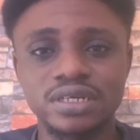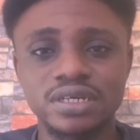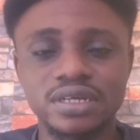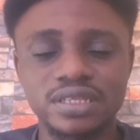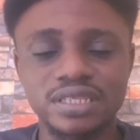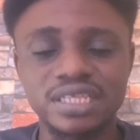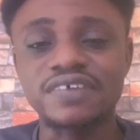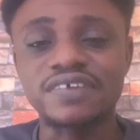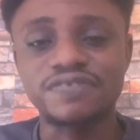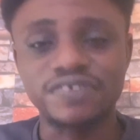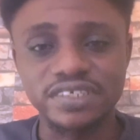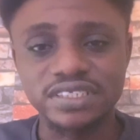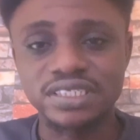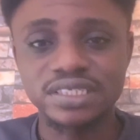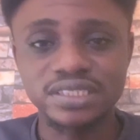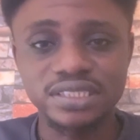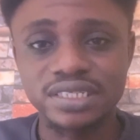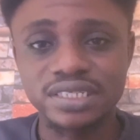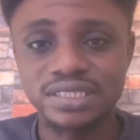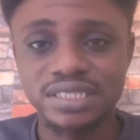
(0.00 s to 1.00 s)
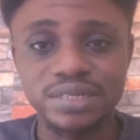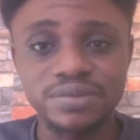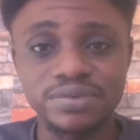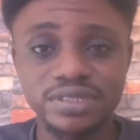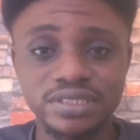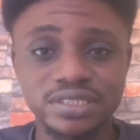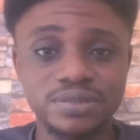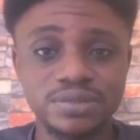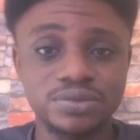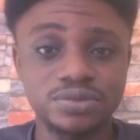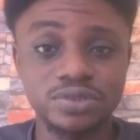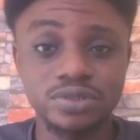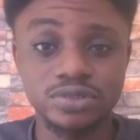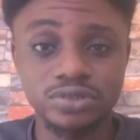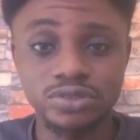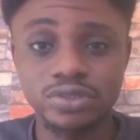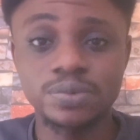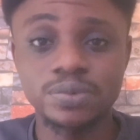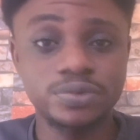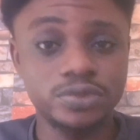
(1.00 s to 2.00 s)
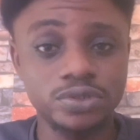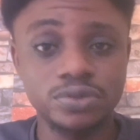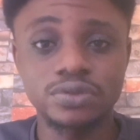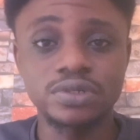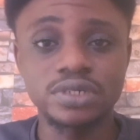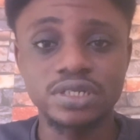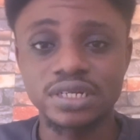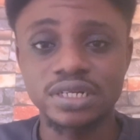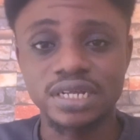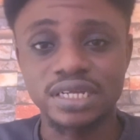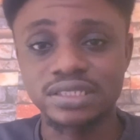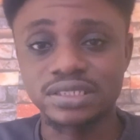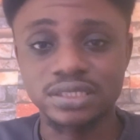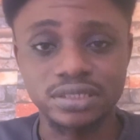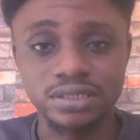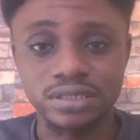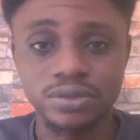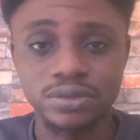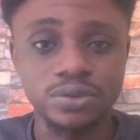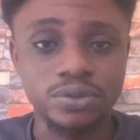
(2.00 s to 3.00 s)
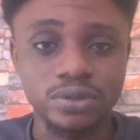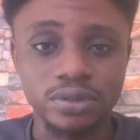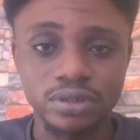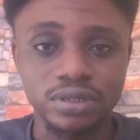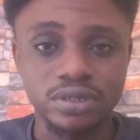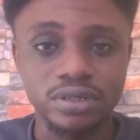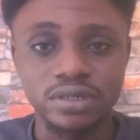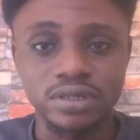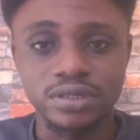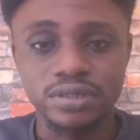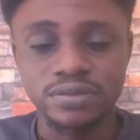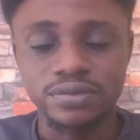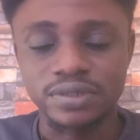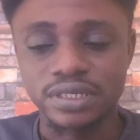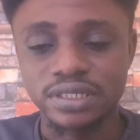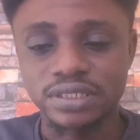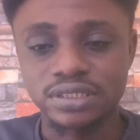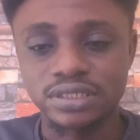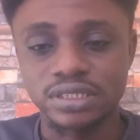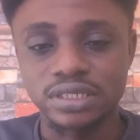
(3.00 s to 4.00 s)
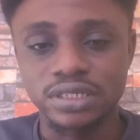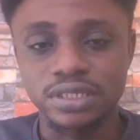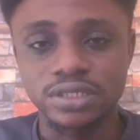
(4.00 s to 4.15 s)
That first sentence that makes them stop scrolling, that is a hook, right?